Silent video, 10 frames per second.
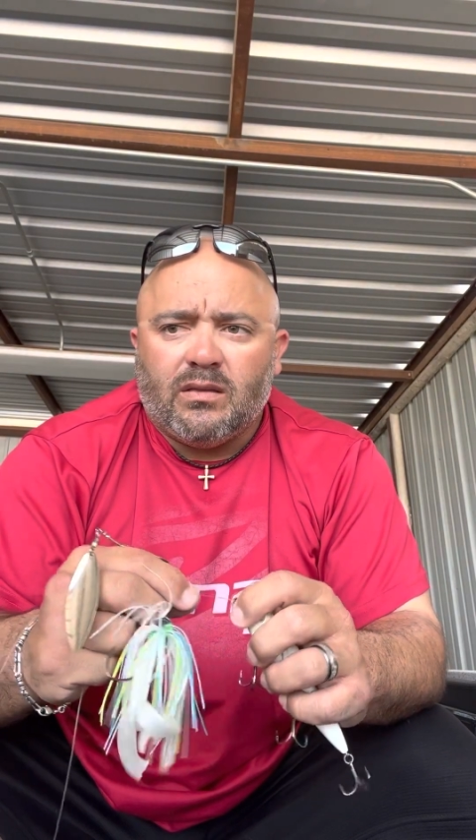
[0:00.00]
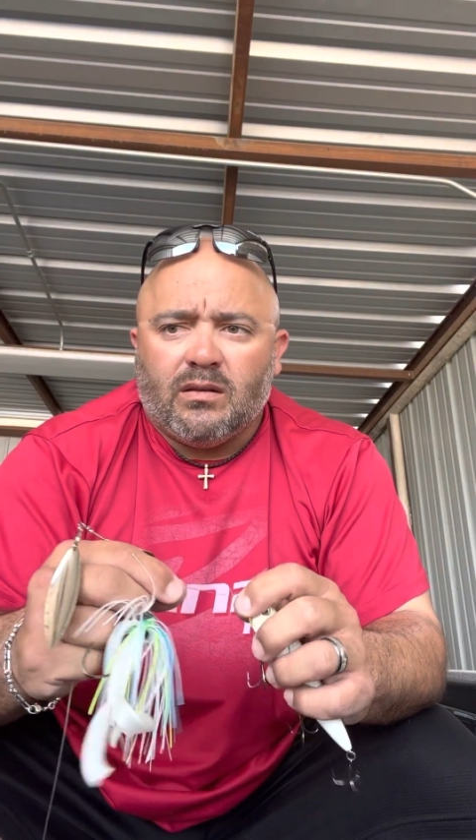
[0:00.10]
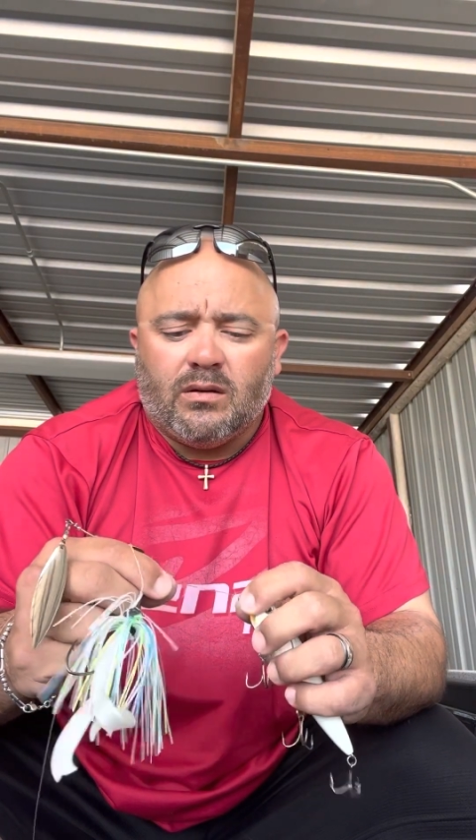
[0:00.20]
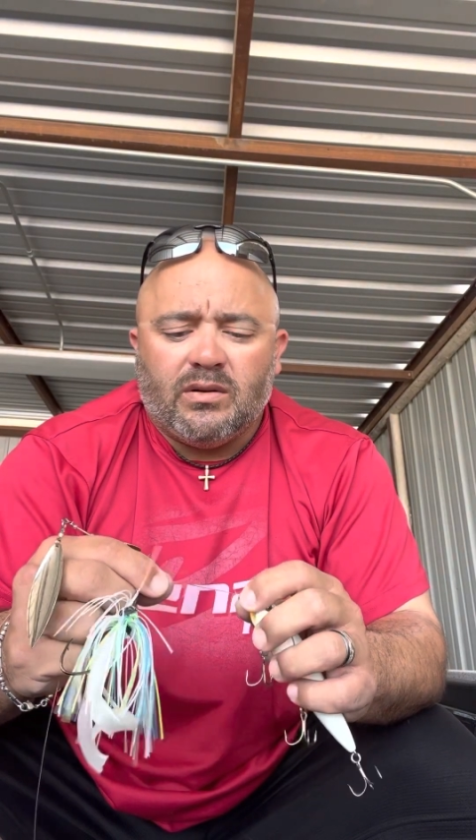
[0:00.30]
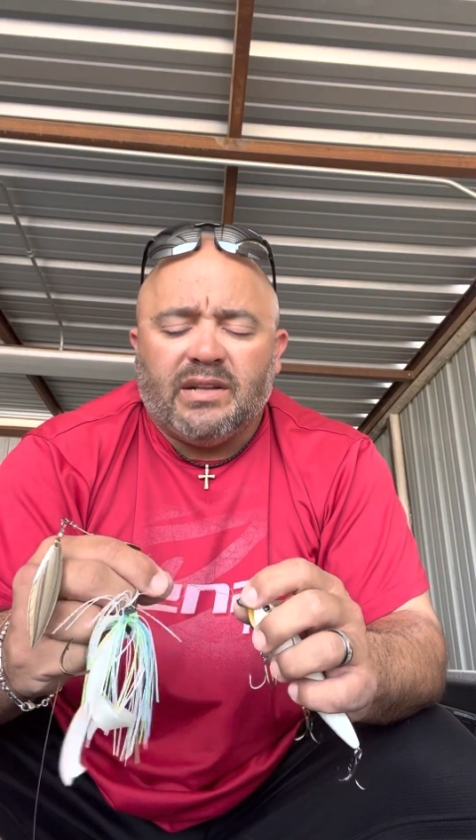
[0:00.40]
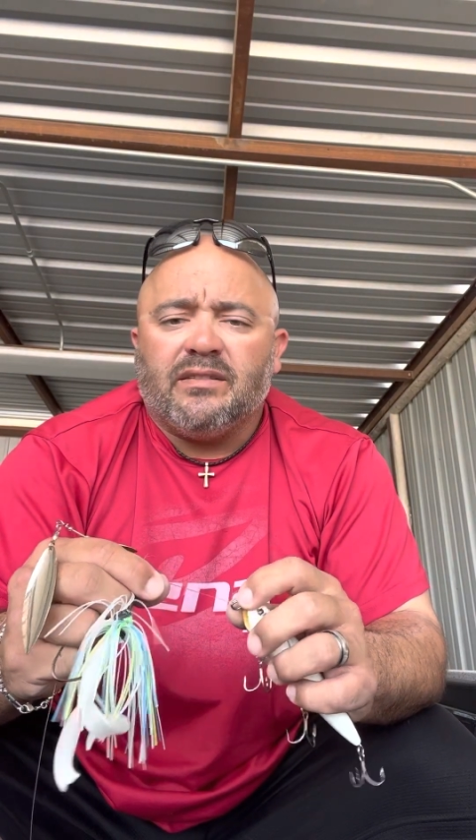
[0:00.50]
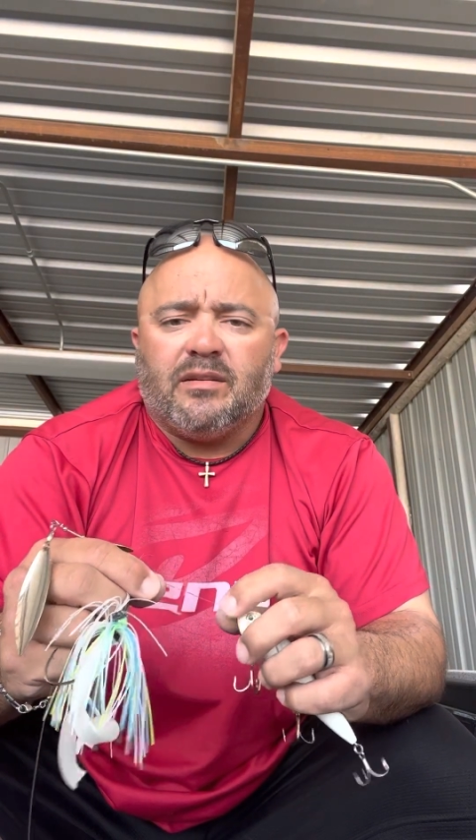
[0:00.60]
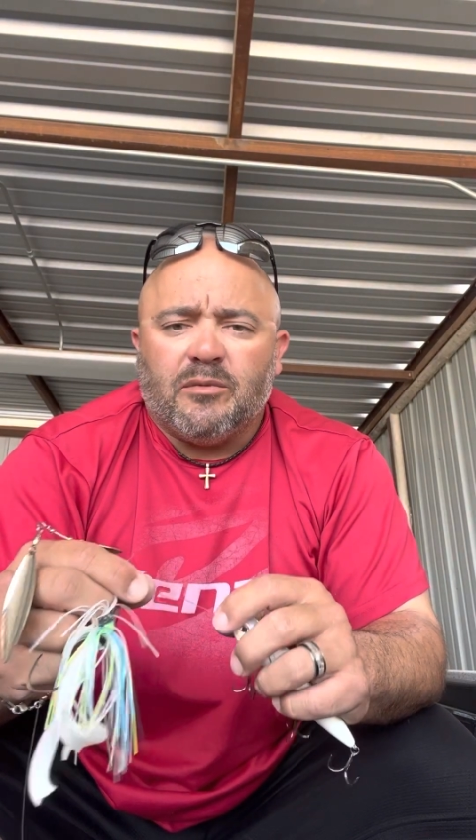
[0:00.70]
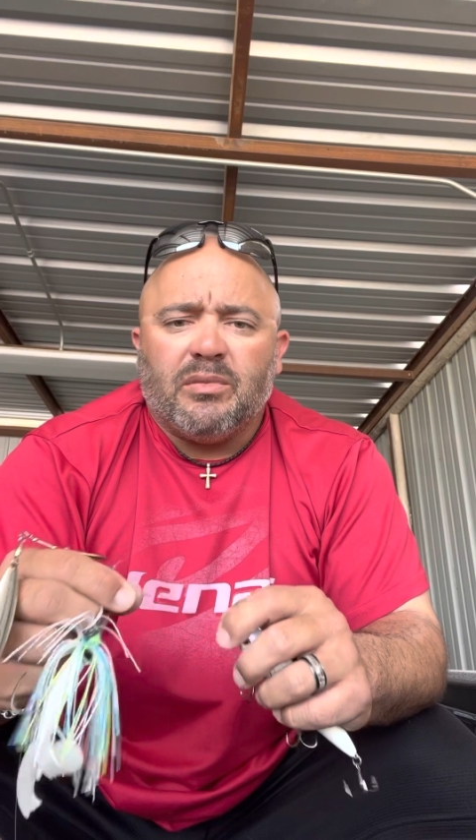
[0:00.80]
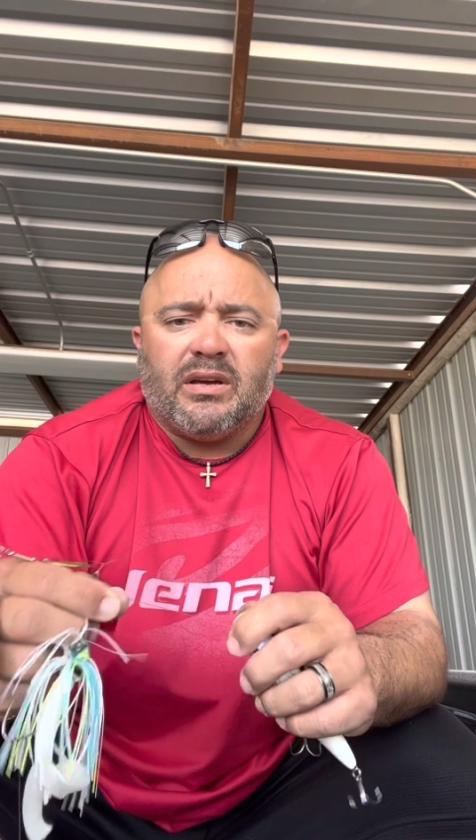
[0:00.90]
it didn't
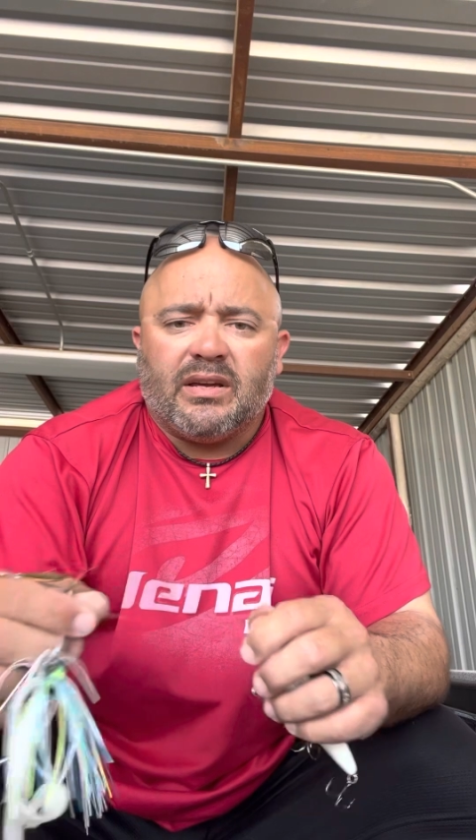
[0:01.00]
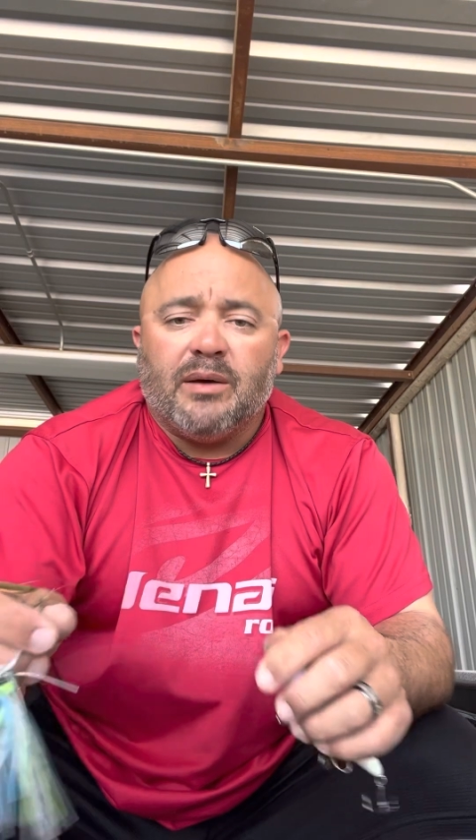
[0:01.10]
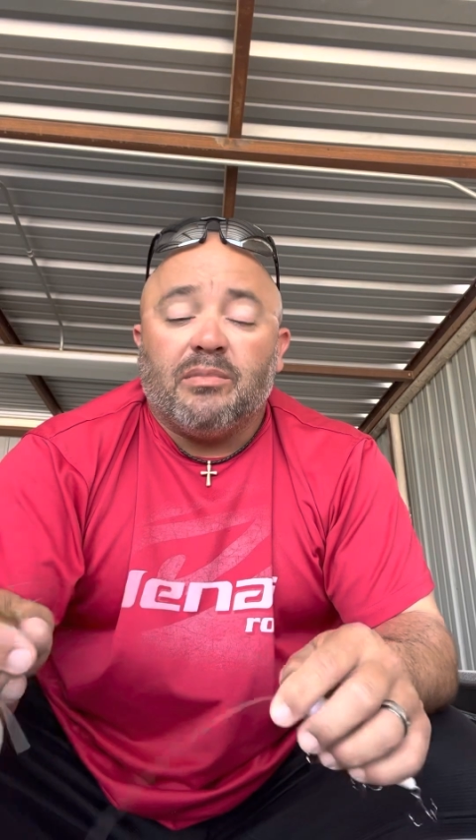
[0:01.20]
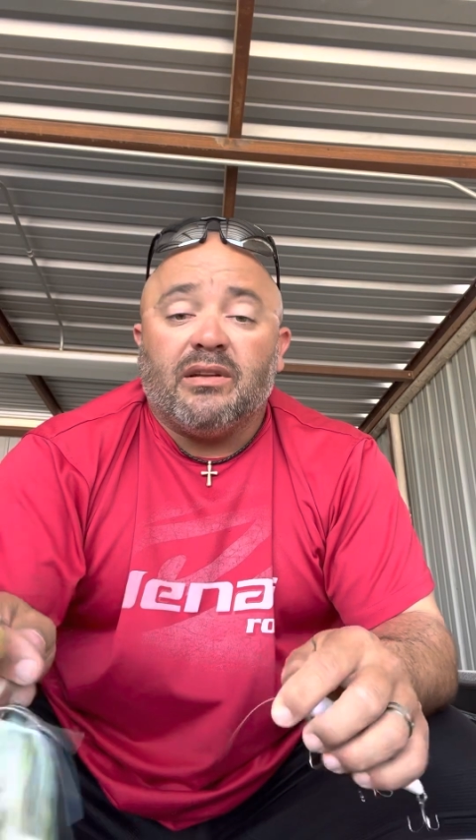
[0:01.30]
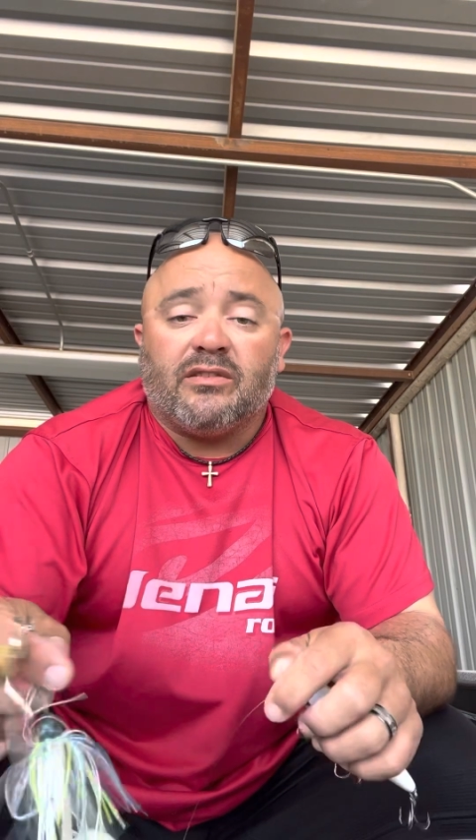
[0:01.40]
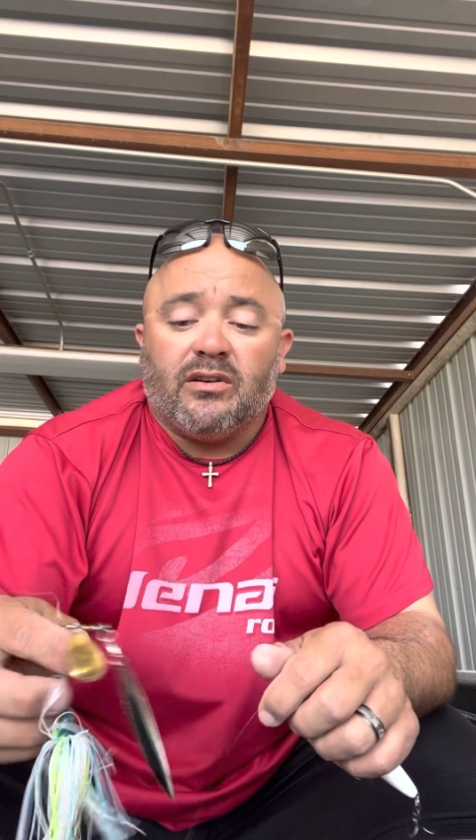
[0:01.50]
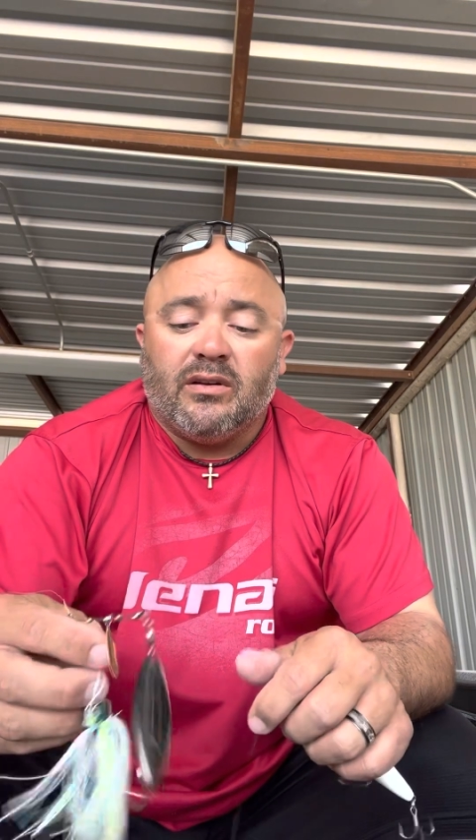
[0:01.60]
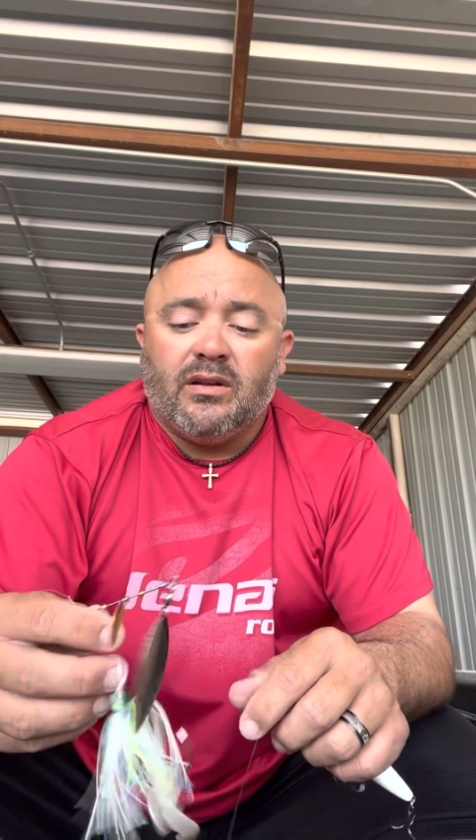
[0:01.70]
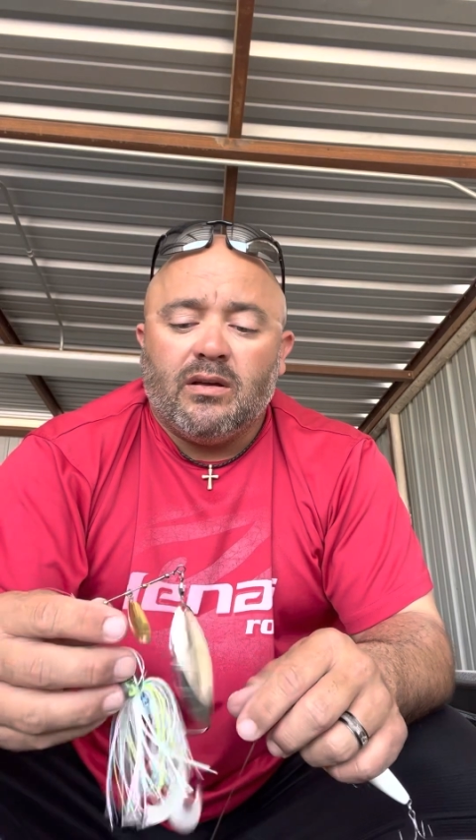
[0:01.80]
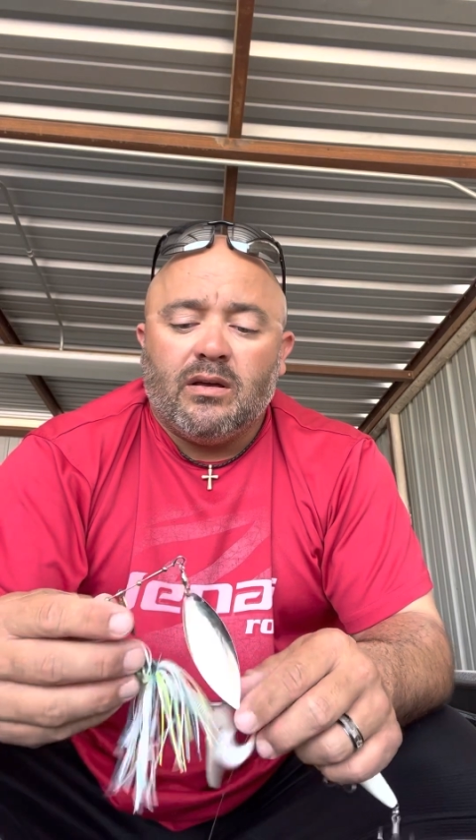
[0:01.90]
seem to get bit as
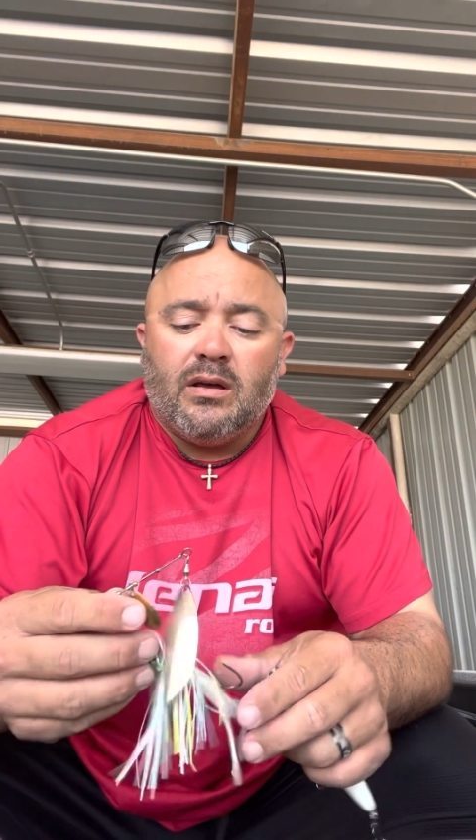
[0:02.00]
good.